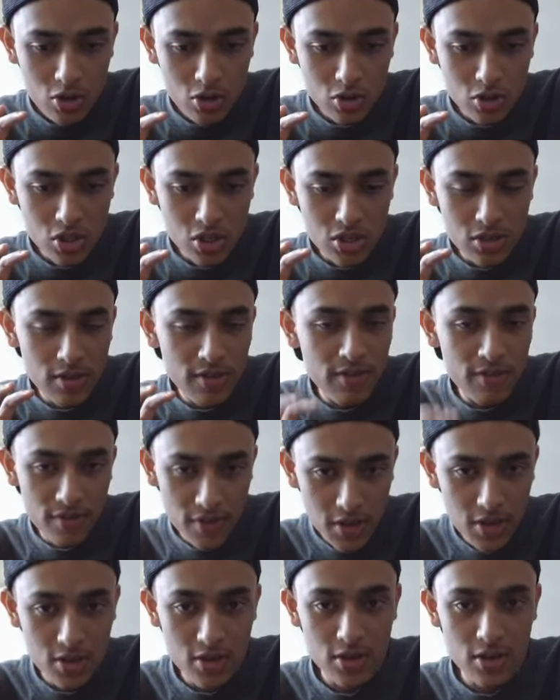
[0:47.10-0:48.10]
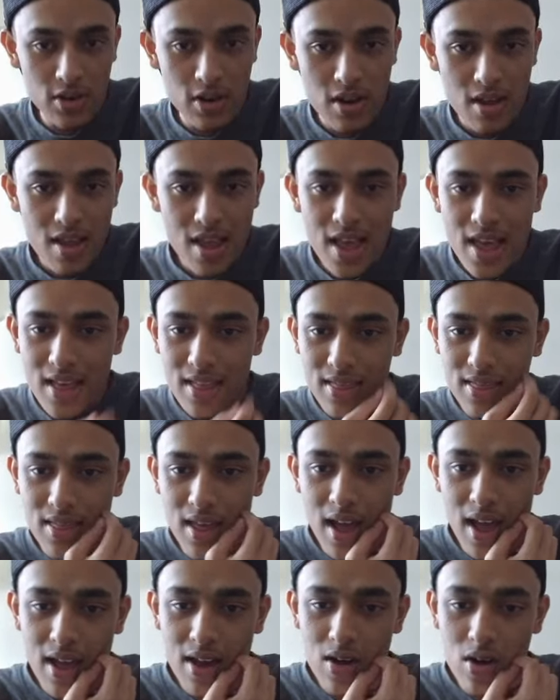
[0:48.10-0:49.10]
severe
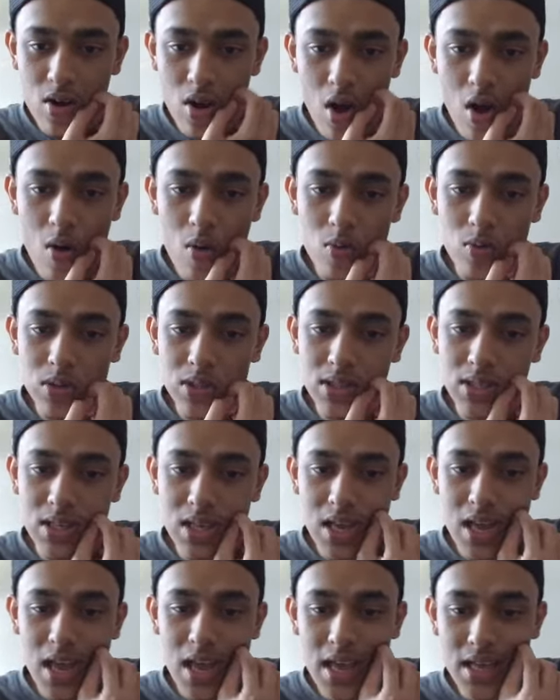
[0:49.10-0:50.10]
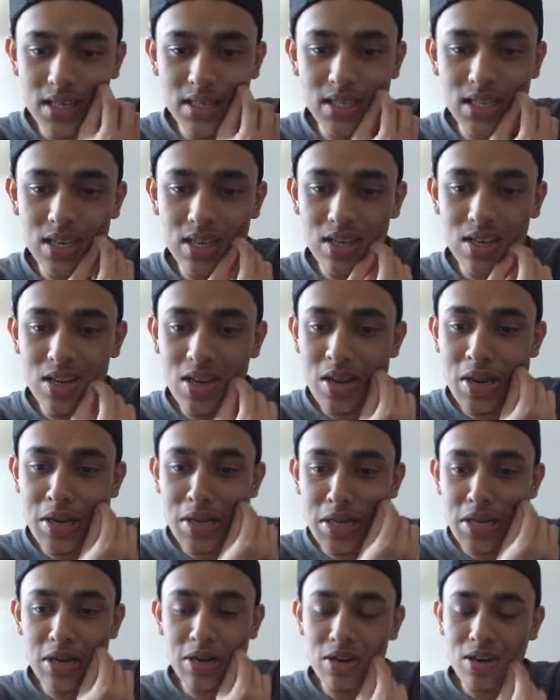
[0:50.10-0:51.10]
that not only is it
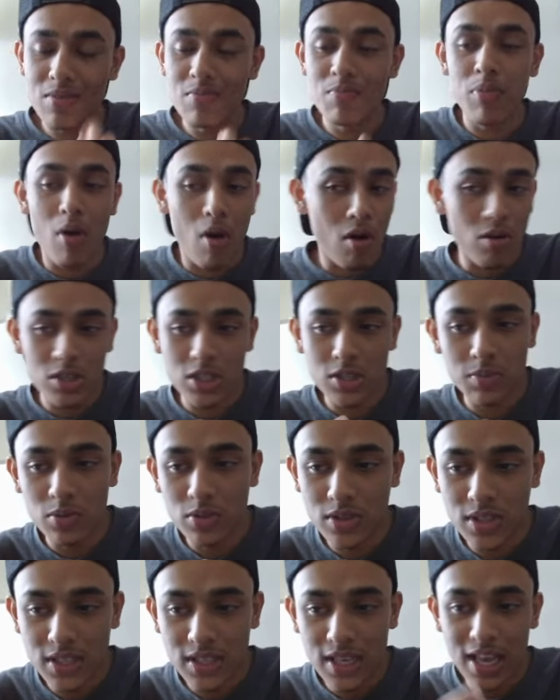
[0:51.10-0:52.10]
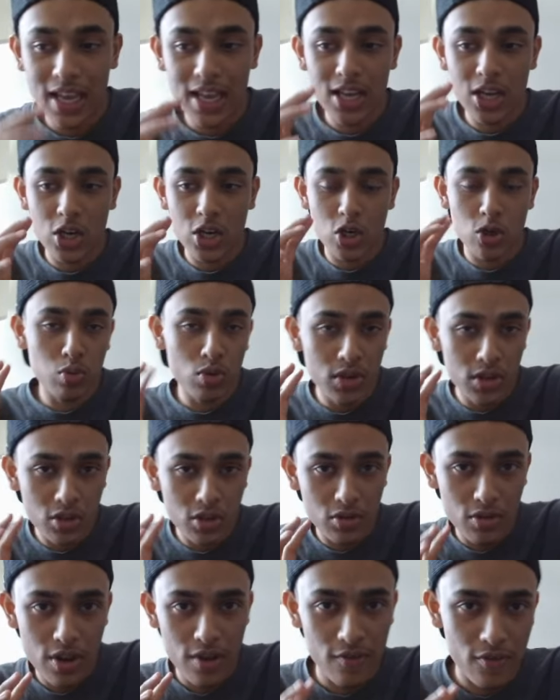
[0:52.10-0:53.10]
near impossible to get
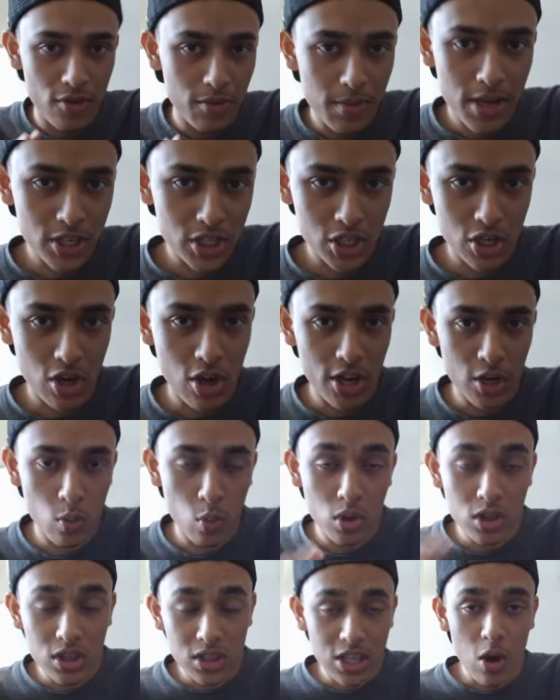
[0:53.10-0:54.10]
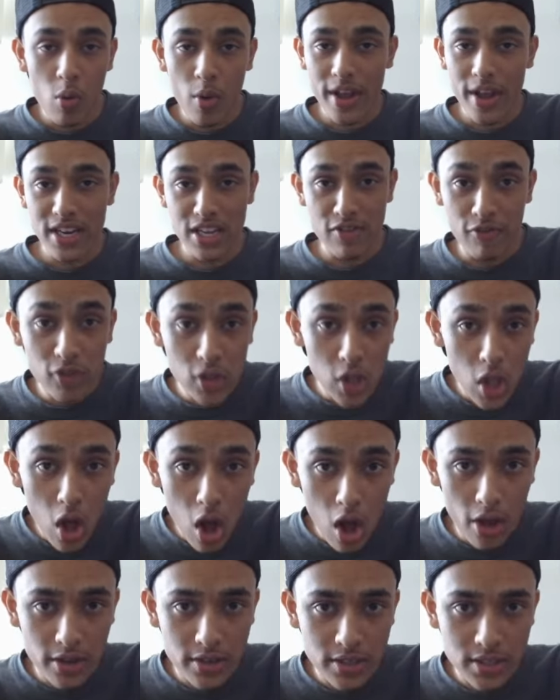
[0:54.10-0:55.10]
critical information on it without any
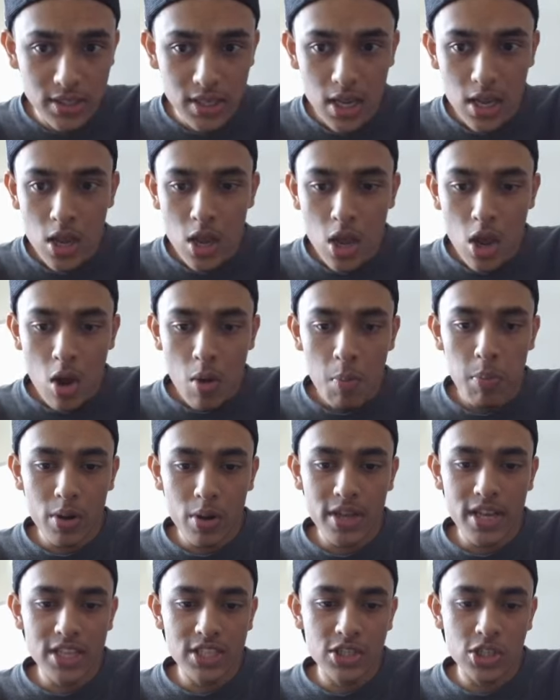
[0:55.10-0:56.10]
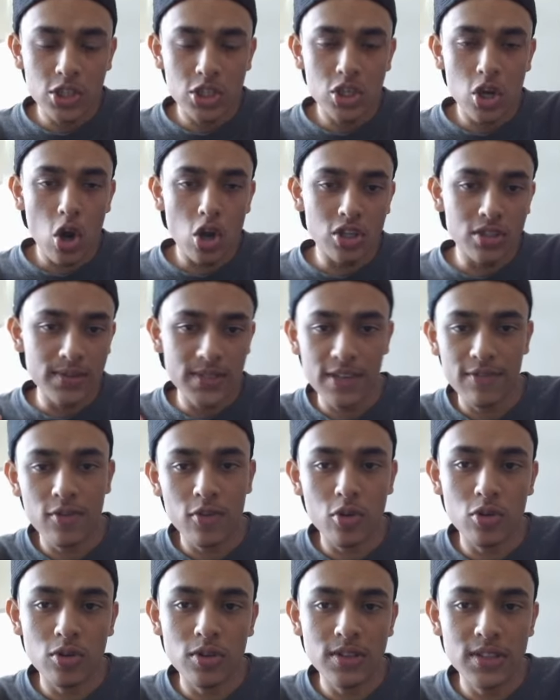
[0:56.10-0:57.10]
flaws but it's just
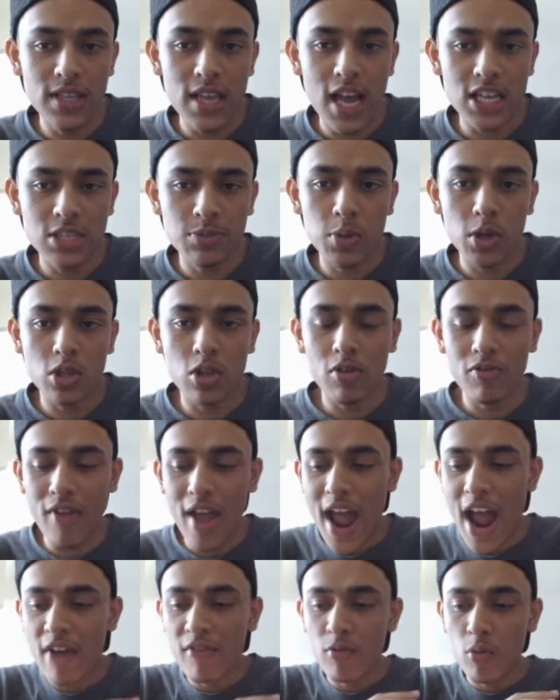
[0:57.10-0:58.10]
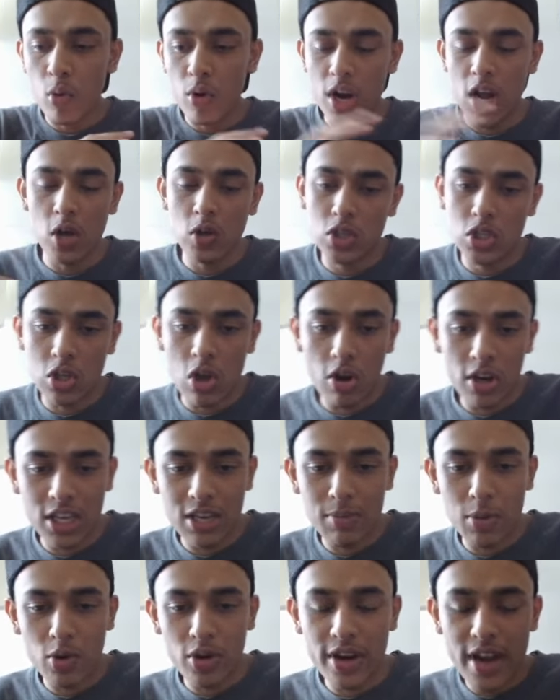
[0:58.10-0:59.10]
difficult in the aspect of everyone else talking
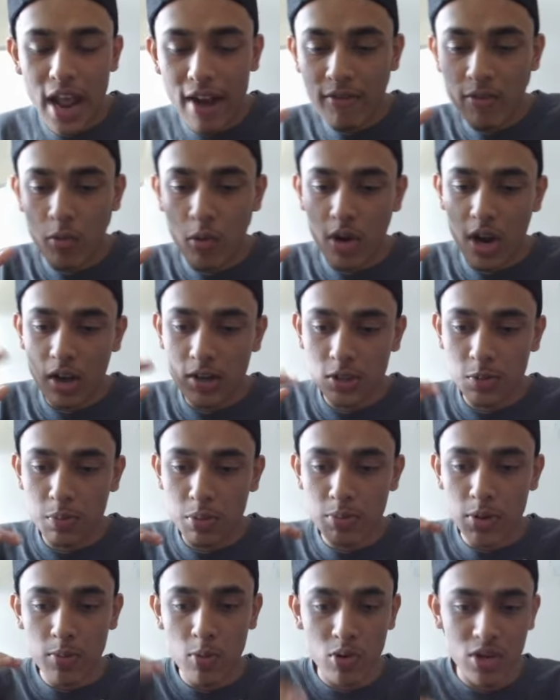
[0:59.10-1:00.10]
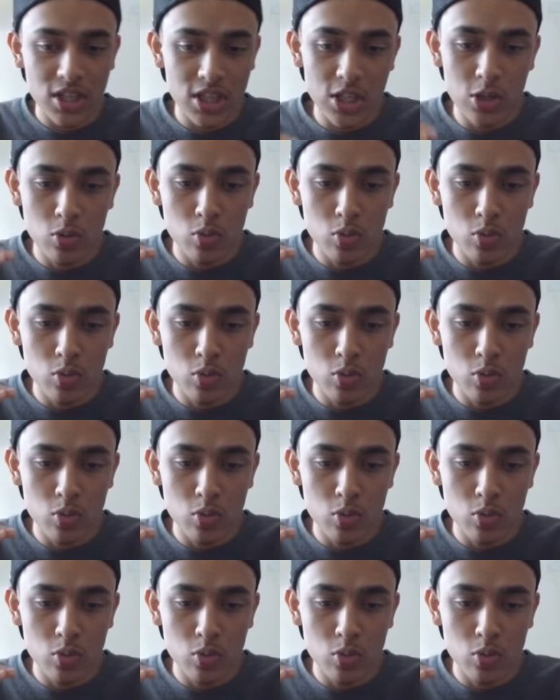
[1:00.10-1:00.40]
about it and everyone else promoting the